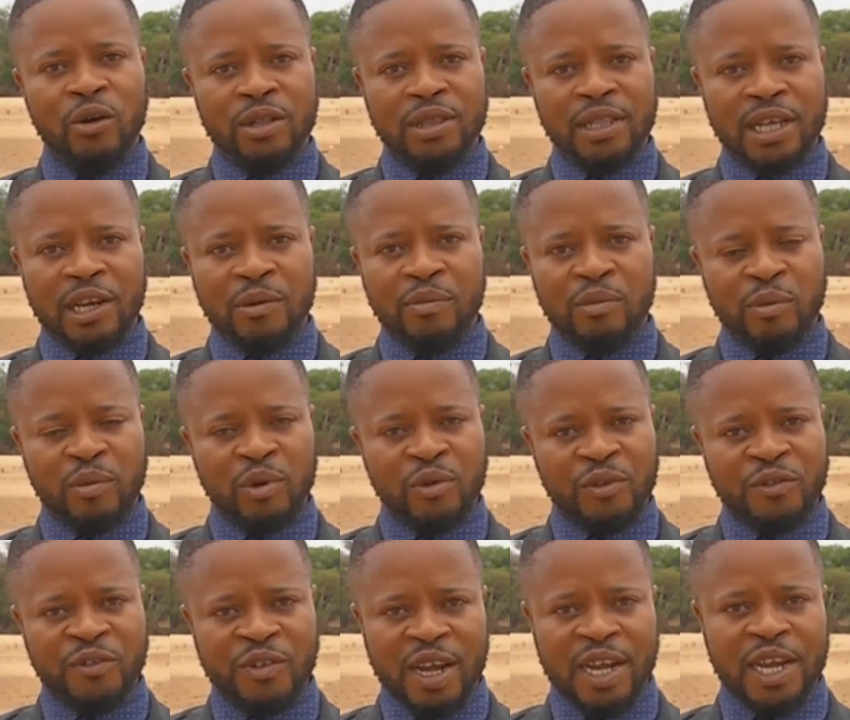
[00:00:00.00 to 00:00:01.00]
on the Limpopo
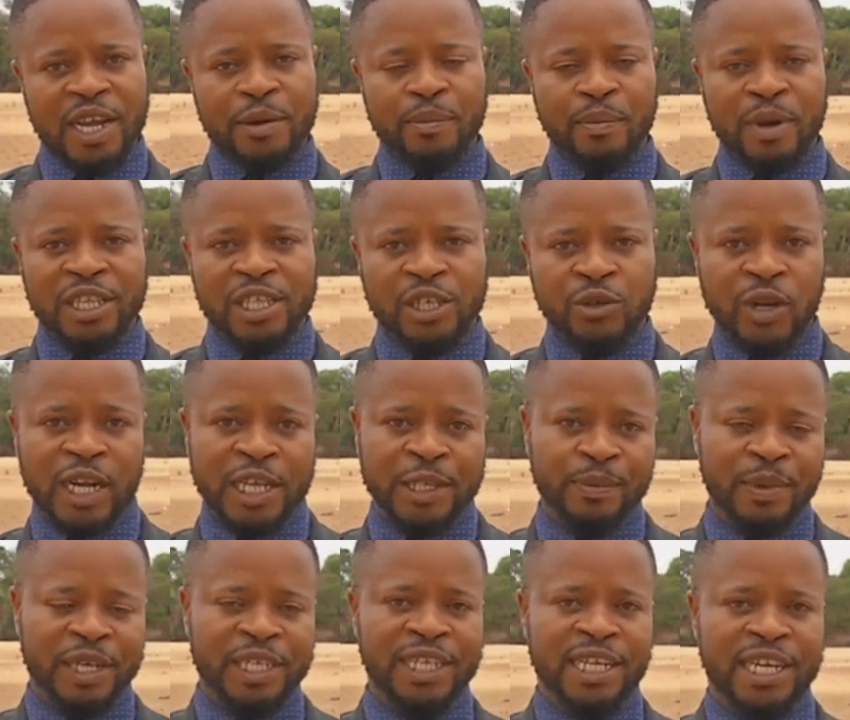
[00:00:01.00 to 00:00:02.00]
River in particular,
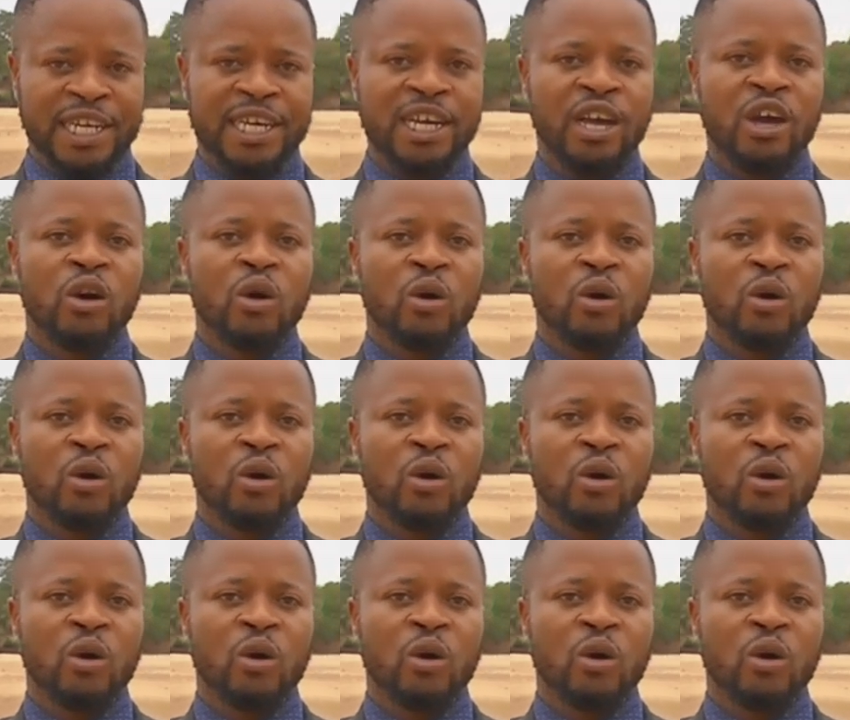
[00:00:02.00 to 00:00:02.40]
especially